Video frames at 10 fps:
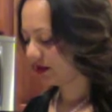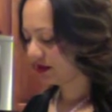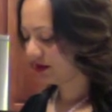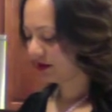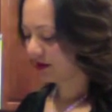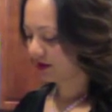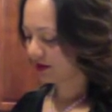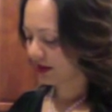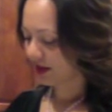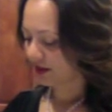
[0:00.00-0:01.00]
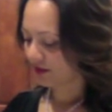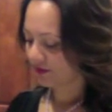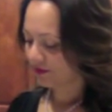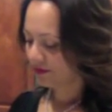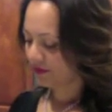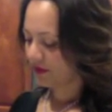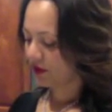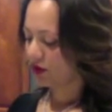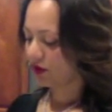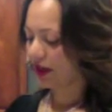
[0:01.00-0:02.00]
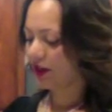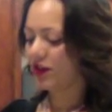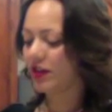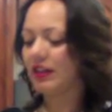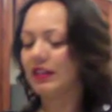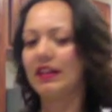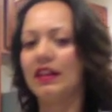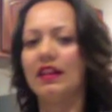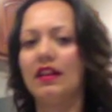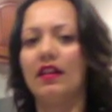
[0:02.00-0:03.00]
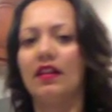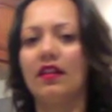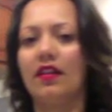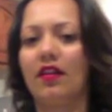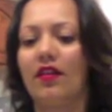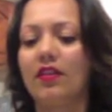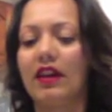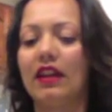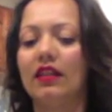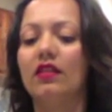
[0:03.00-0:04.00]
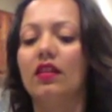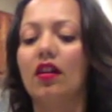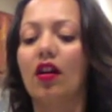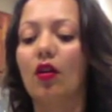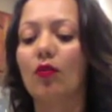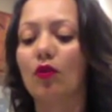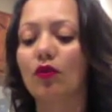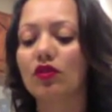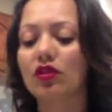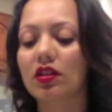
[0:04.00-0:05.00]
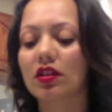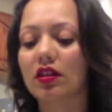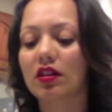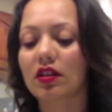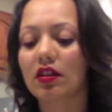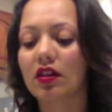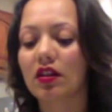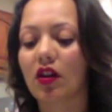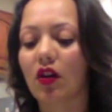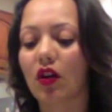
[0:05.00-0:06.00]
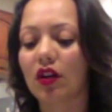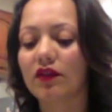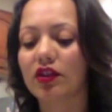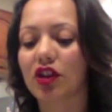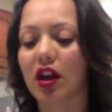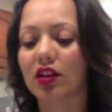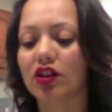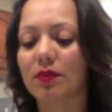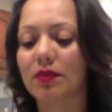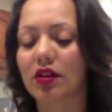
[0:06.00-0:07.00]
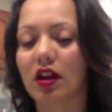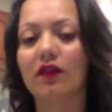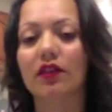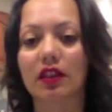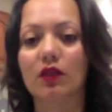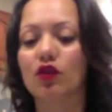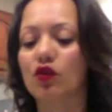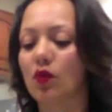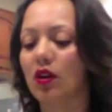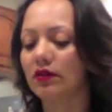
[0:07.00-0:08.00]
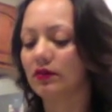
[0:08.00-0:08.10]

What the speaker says: Okay. So here you're gonna see that almost all of the chocolate chips are covered. That's what you want.